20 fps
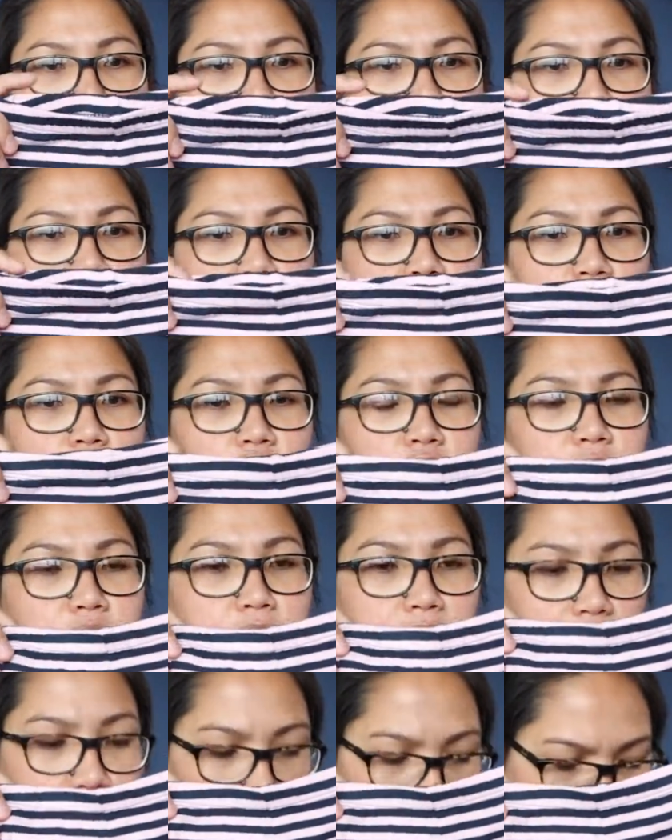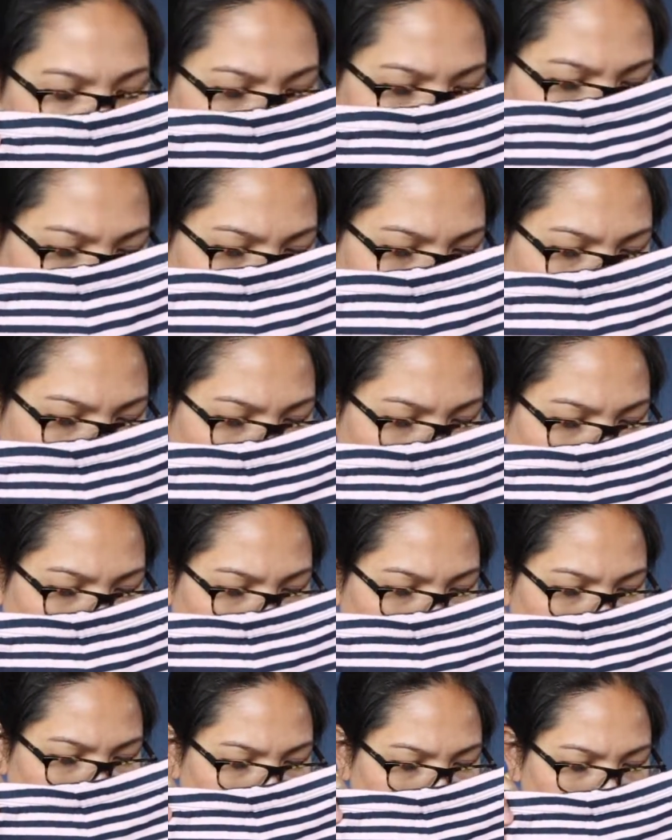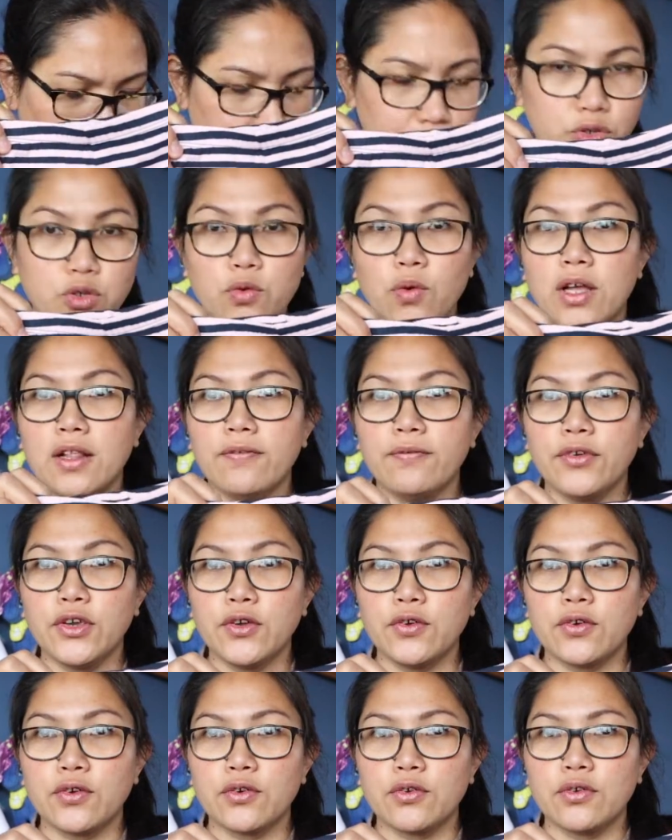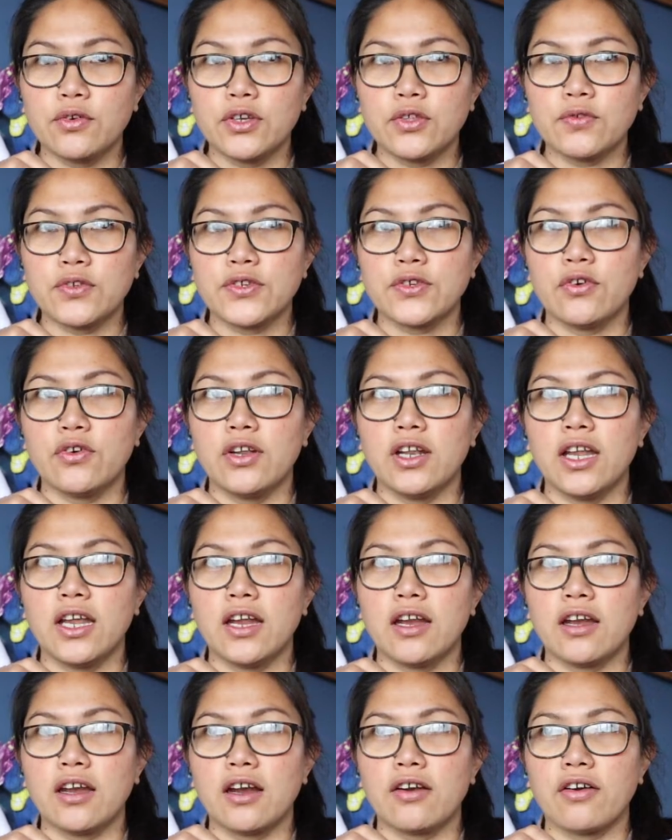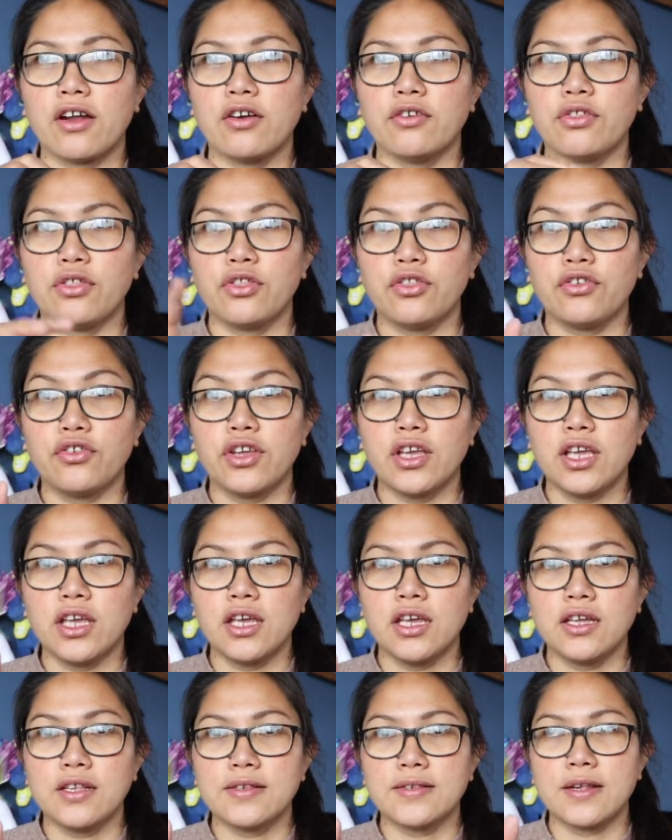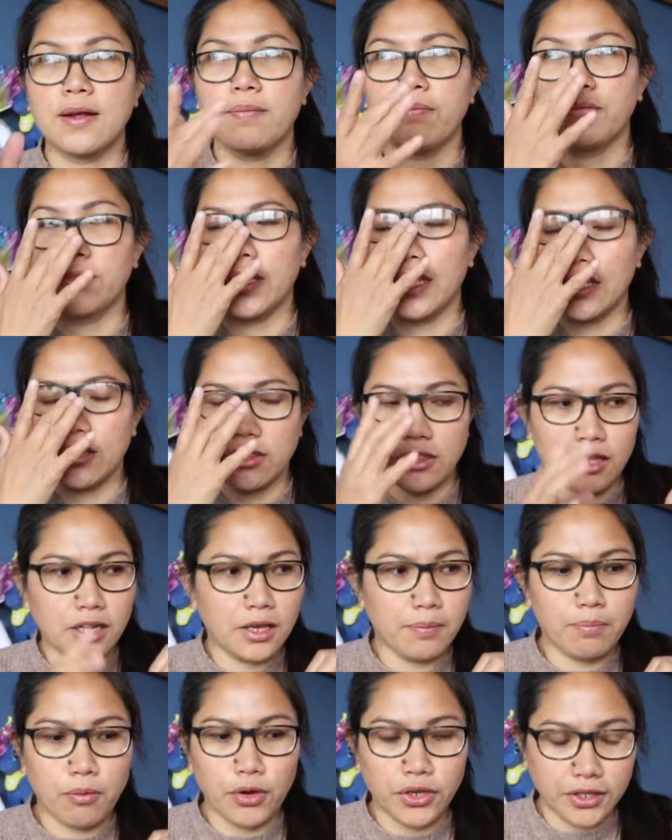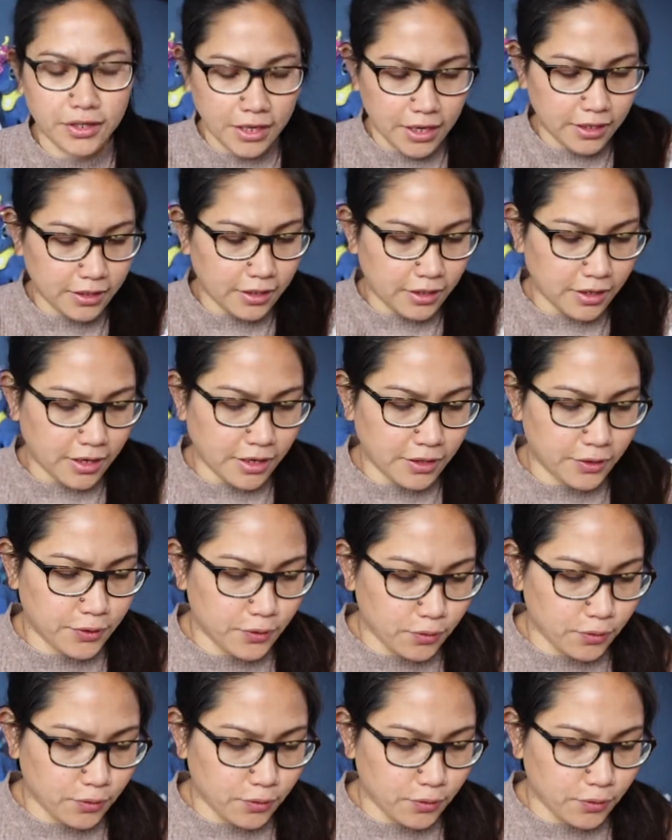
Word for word: It cost me only from 12 euro, it was only around 3 something, 3.89.